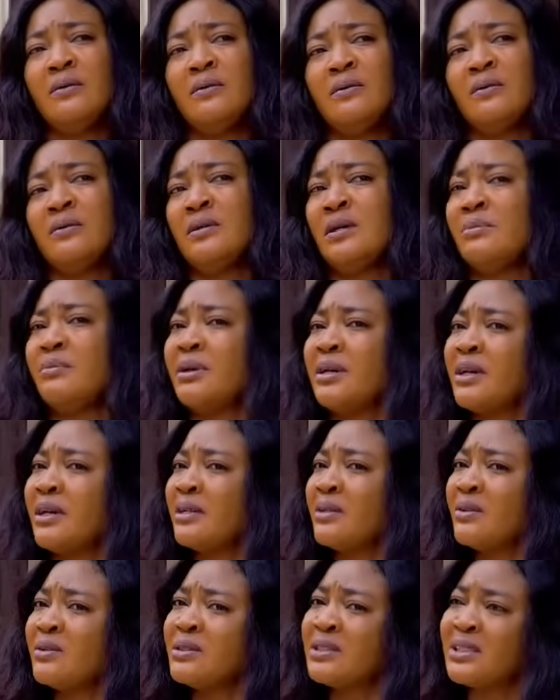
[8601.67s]
Okamaga,
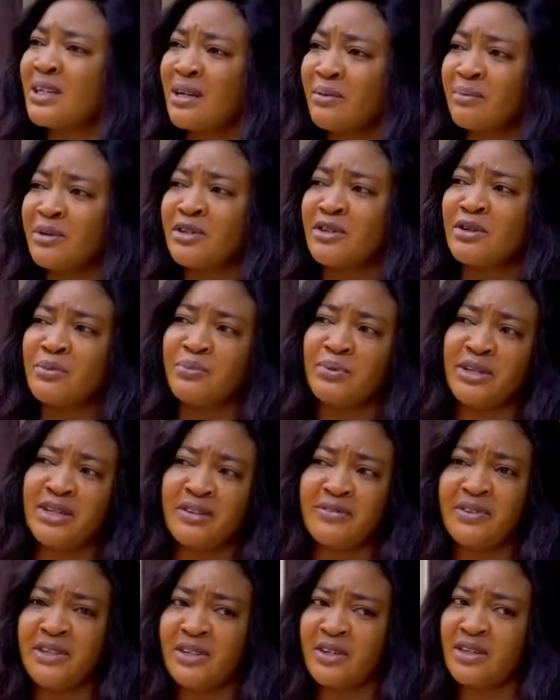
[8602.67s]
don't tell me you
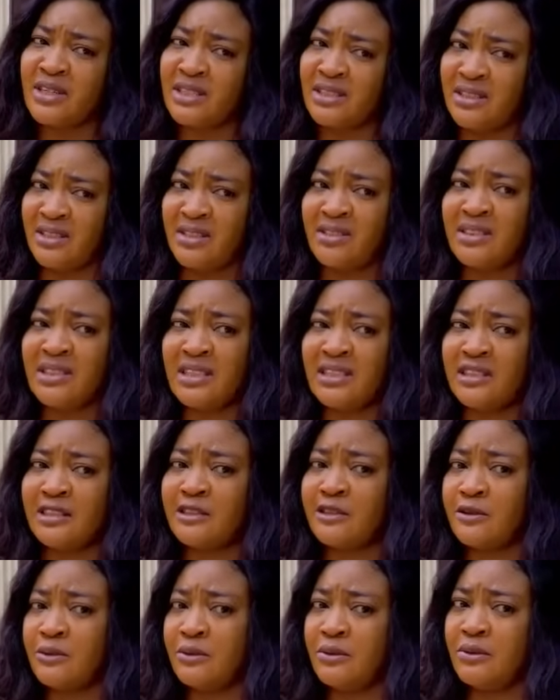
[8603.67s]
believe in all this
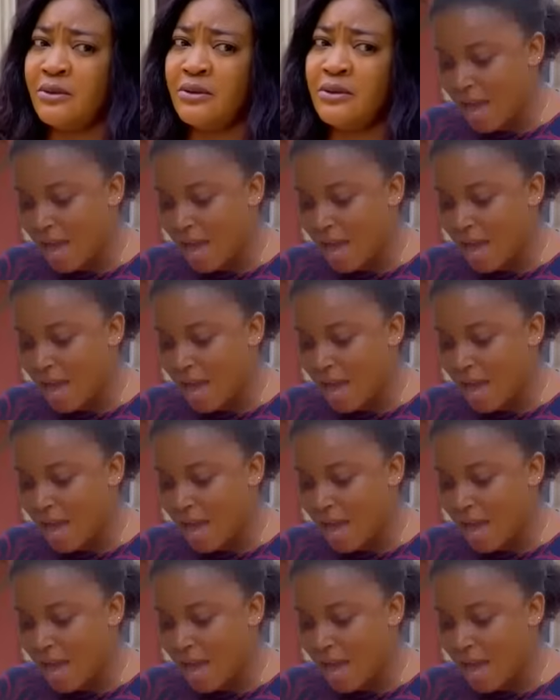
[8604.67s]
nonsense too.